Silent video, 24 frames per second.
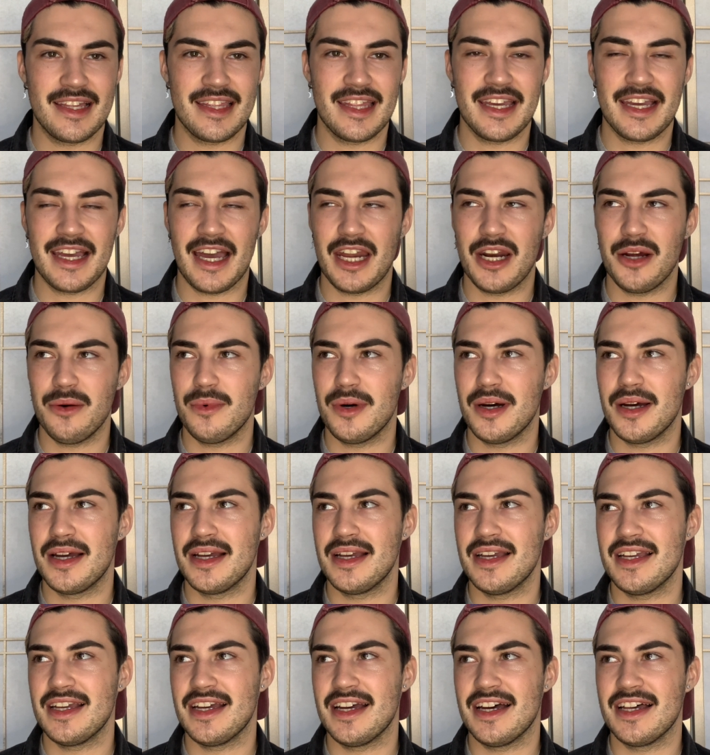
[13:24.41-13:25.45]
Like I don't want
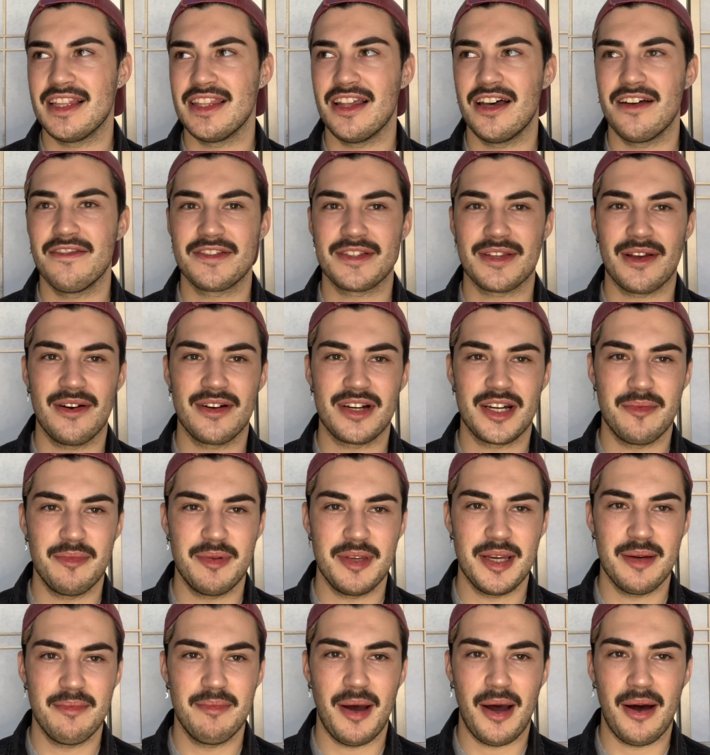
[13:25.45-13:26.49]
a love song to
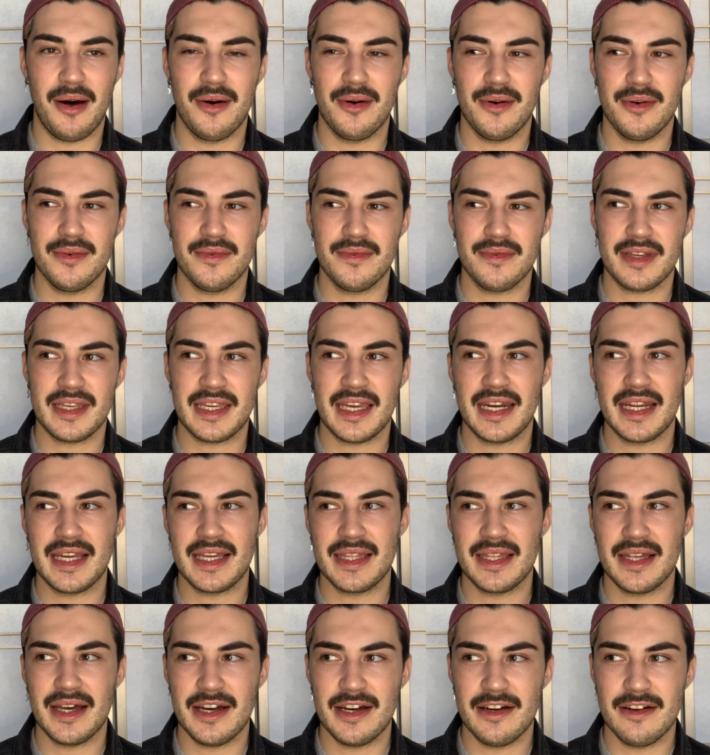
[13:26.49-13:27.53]
be about getting
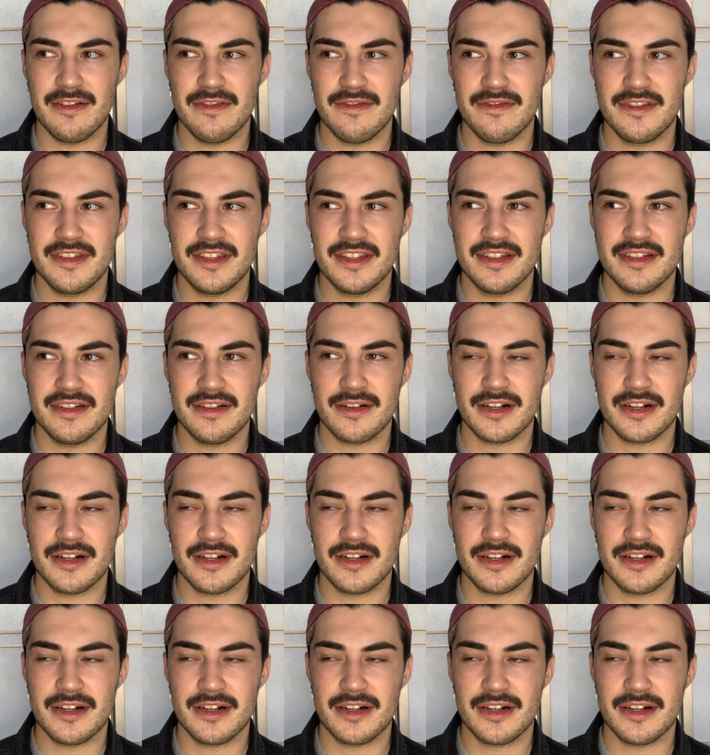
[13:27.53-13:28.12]
loved,